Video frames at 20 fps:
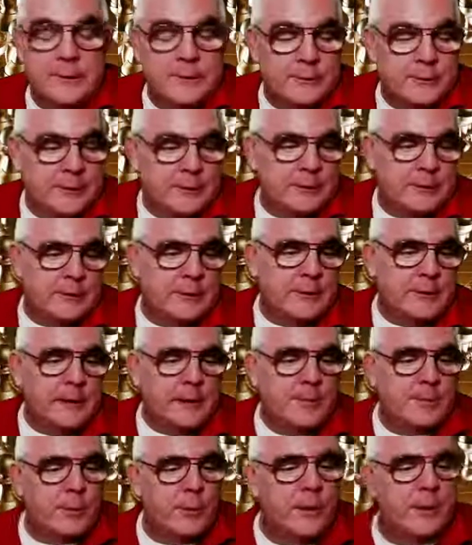and
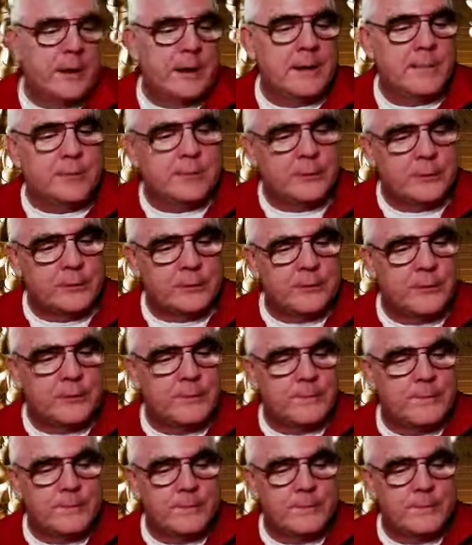68.8%